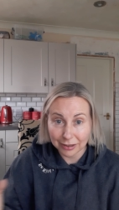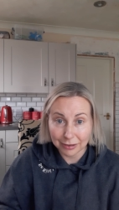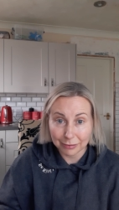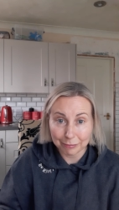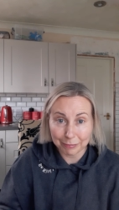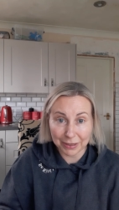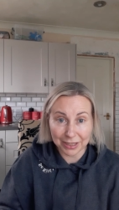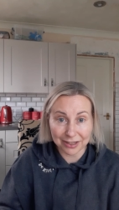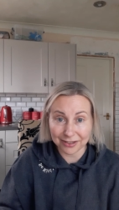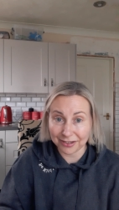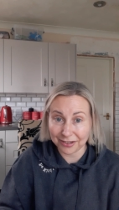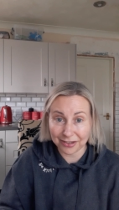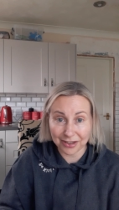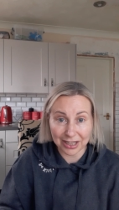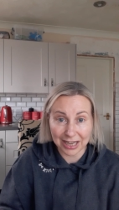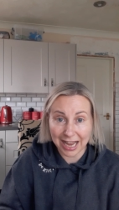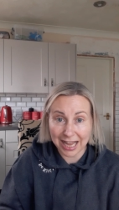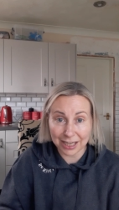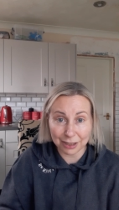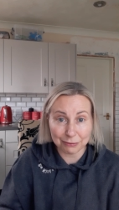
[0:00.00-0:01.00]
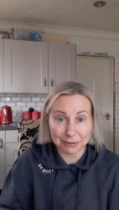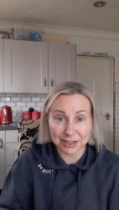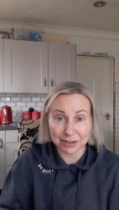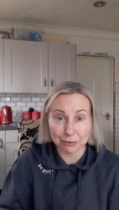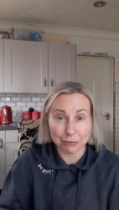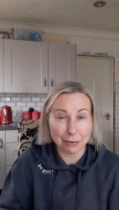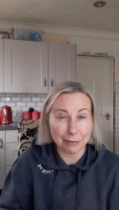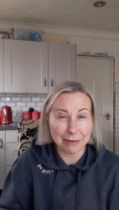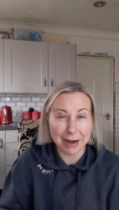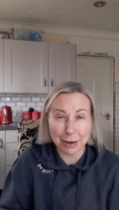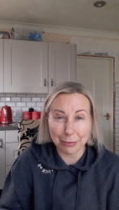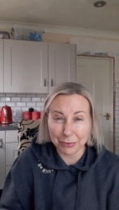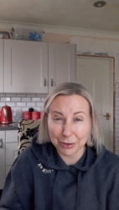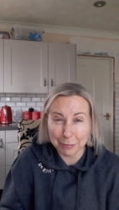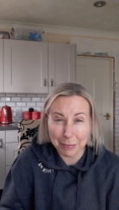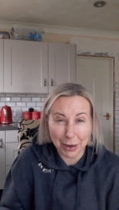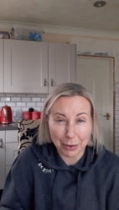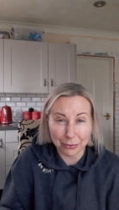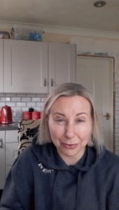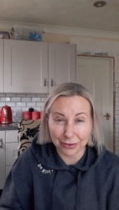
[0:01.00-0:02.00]
because the calories are around
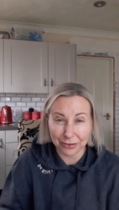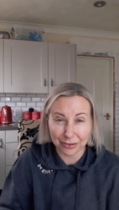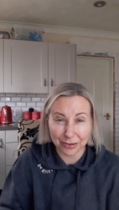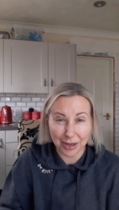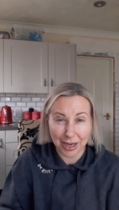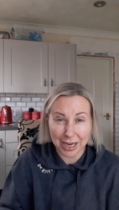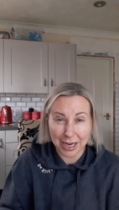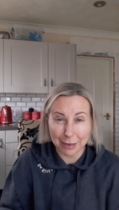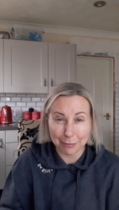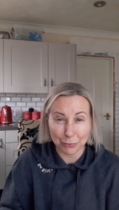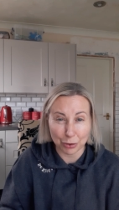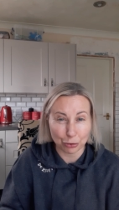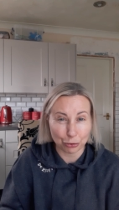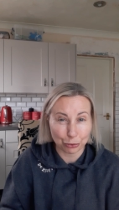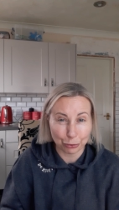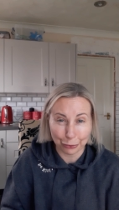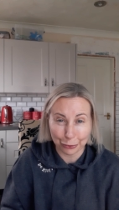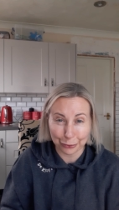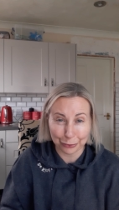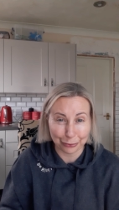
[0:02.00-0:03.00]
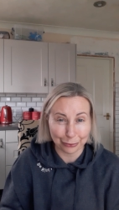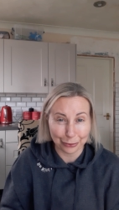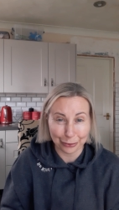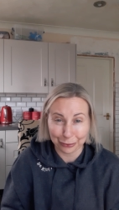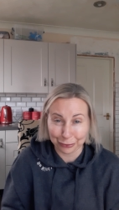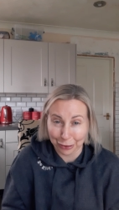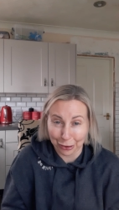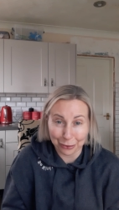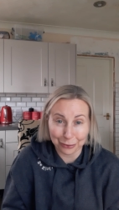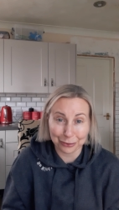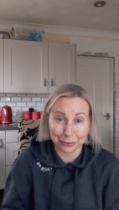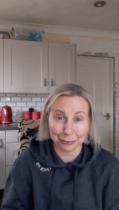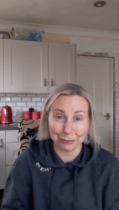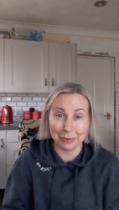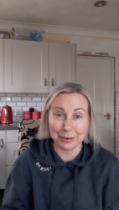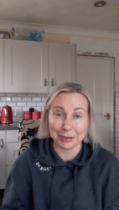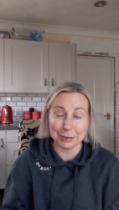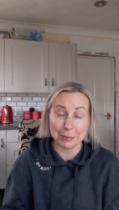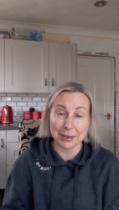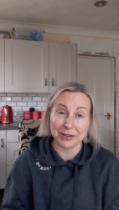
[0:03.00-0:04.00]
about the same, the sugars and the salts are
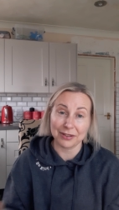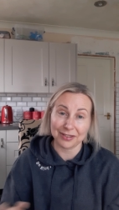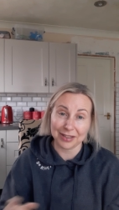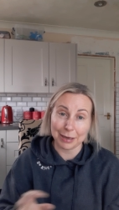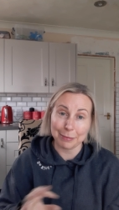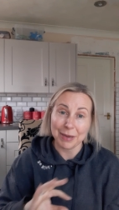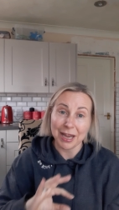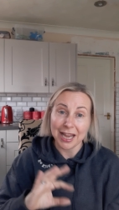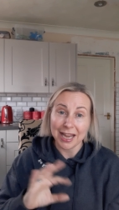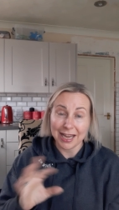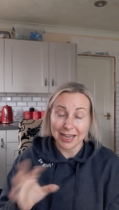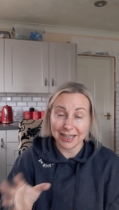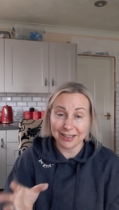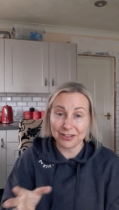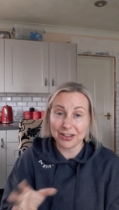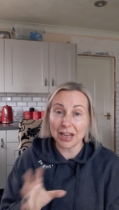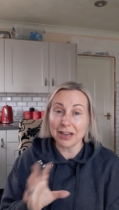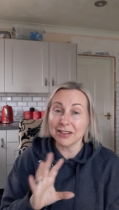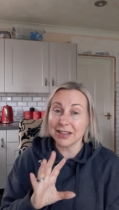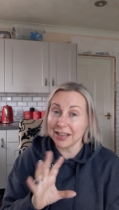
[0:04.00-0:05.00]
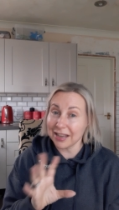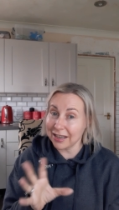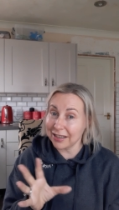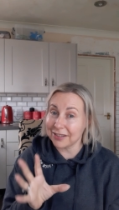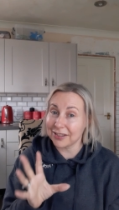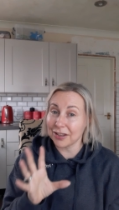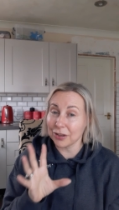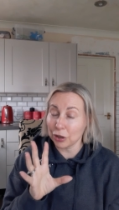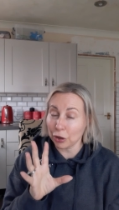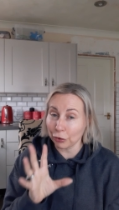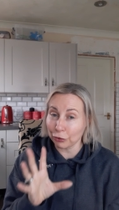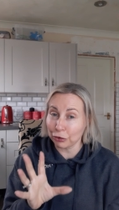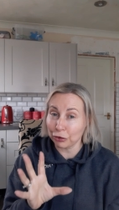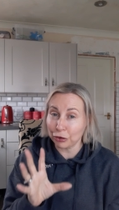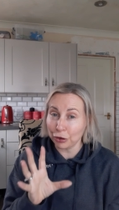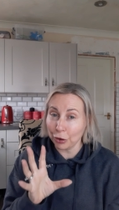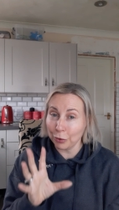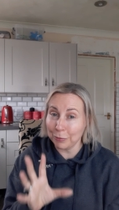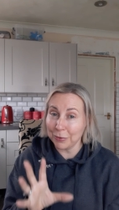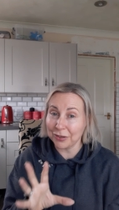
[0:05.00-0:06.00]
around about the same. It's
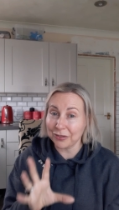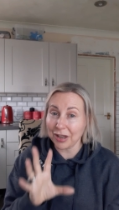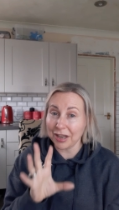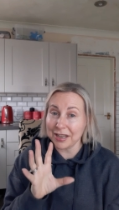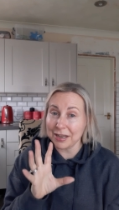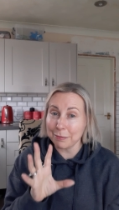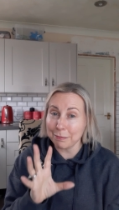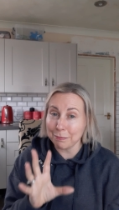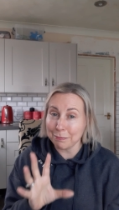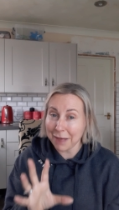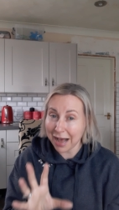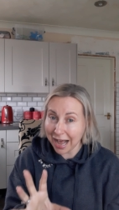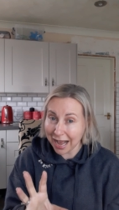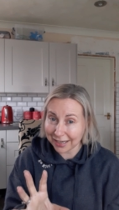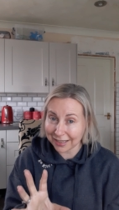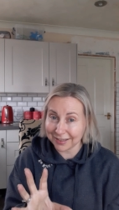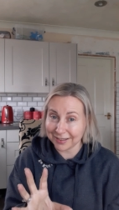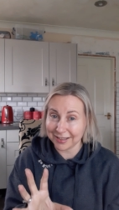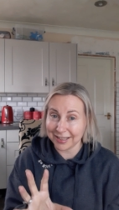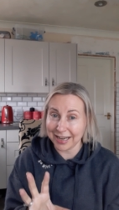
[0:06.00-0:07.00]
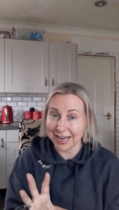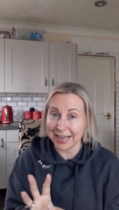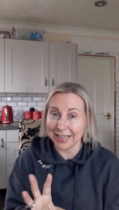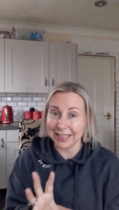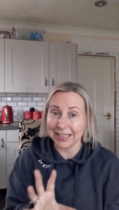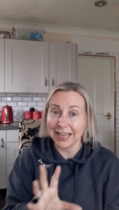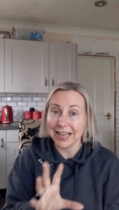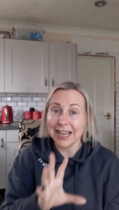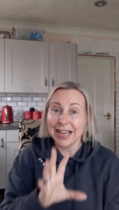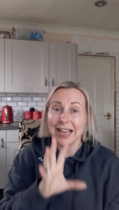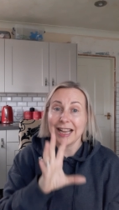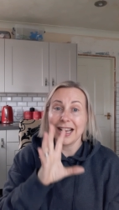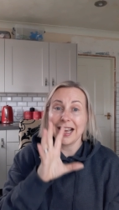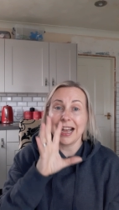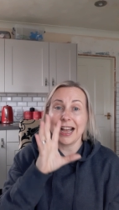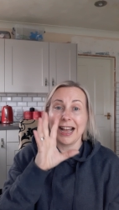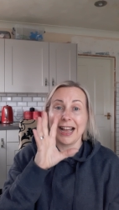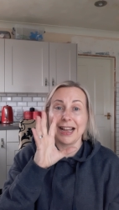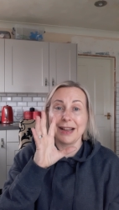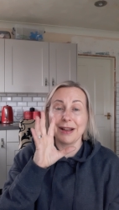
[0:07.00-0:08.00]
consumers and marketing
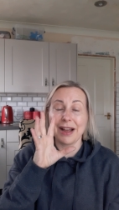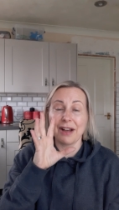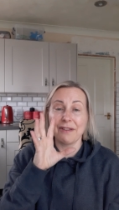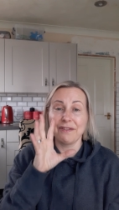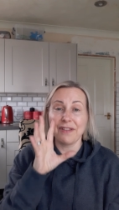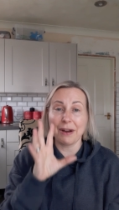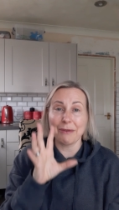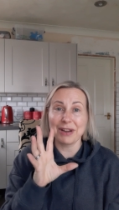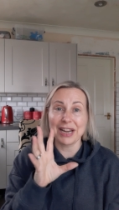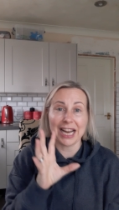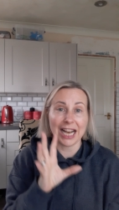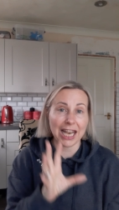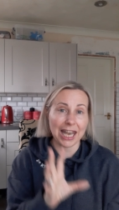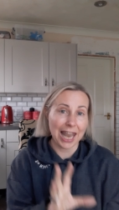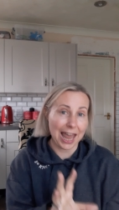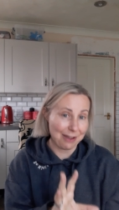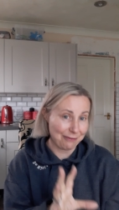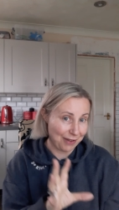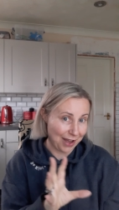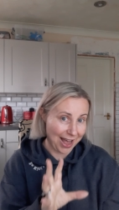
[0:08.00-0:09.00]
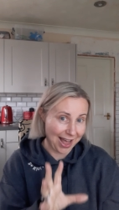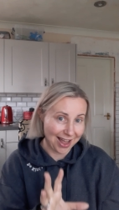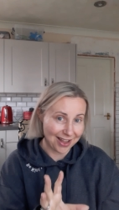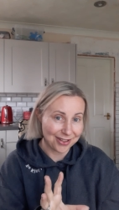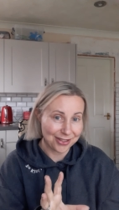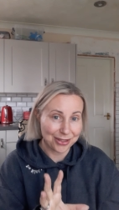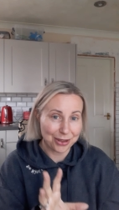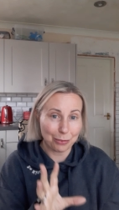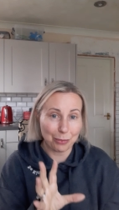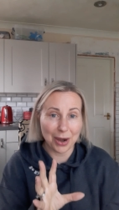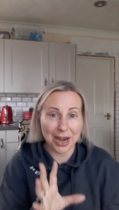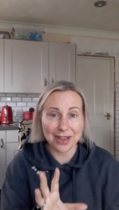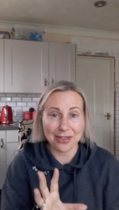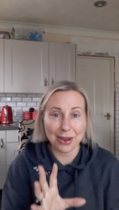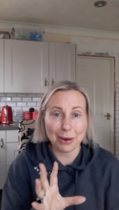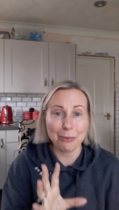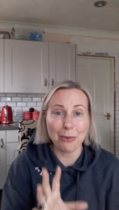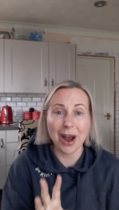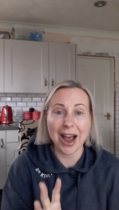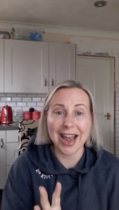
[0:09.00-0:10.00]
are very clever the way
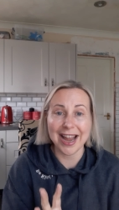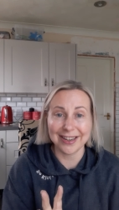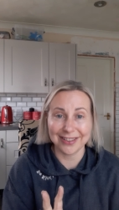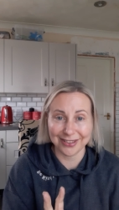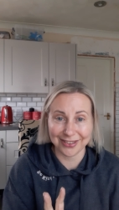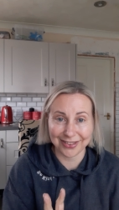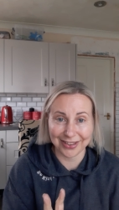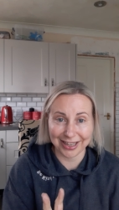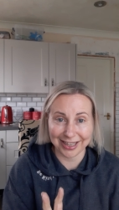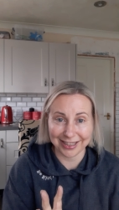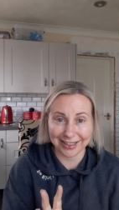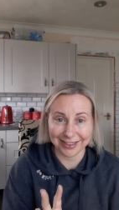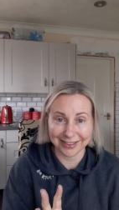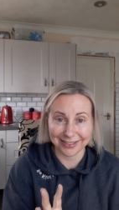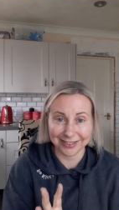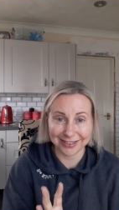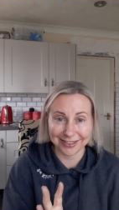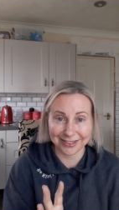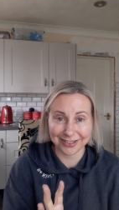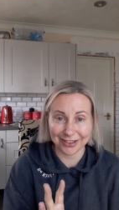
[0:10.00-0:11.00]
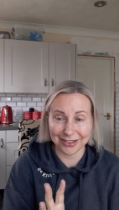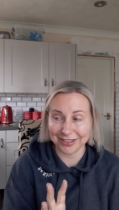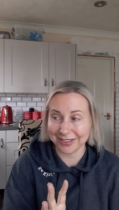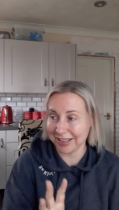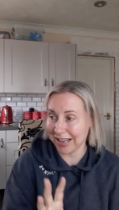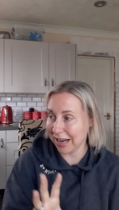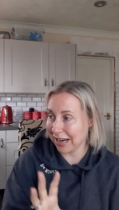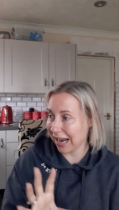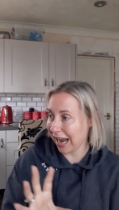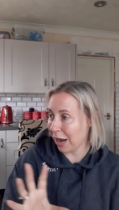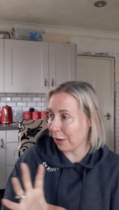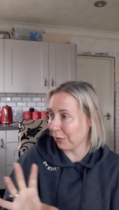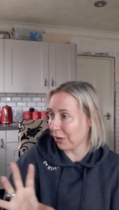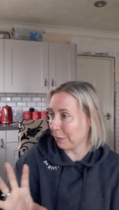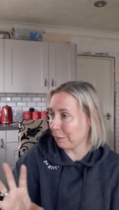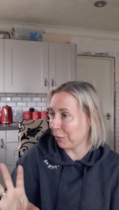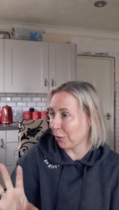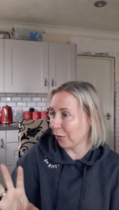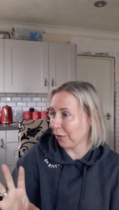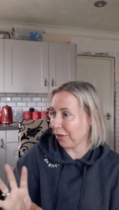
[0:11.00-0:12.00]
they word things. So it's like how they
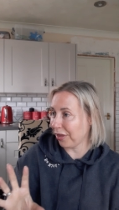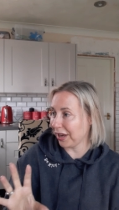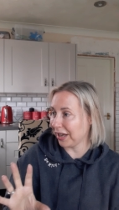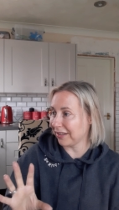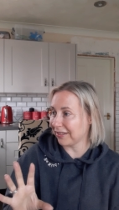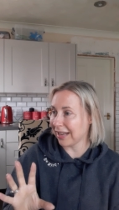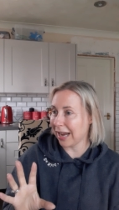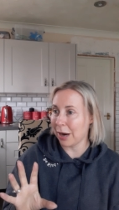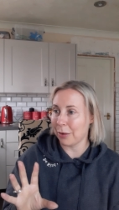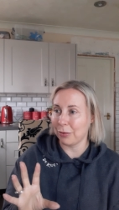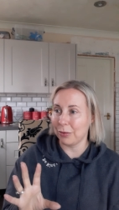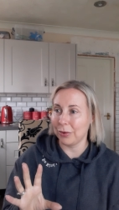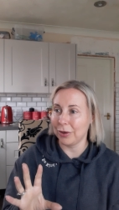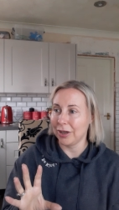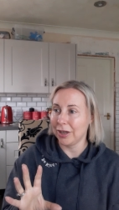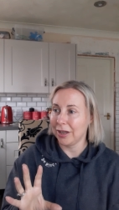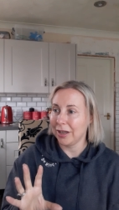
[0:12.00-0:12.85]
put things out